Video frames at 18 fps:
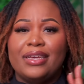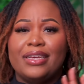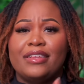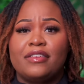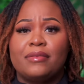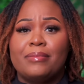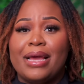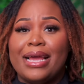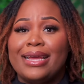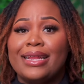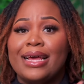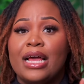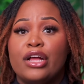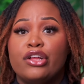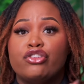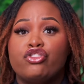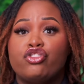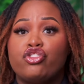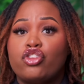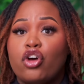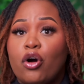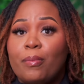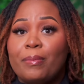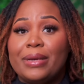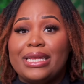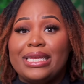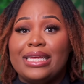It's made so
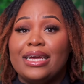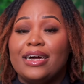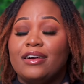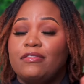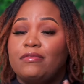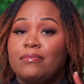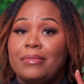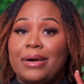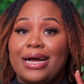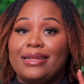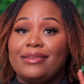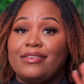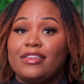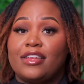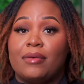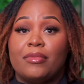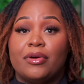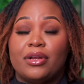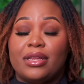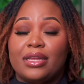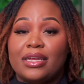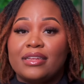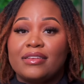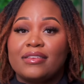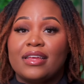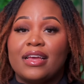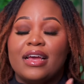many of my summer
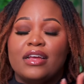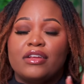list.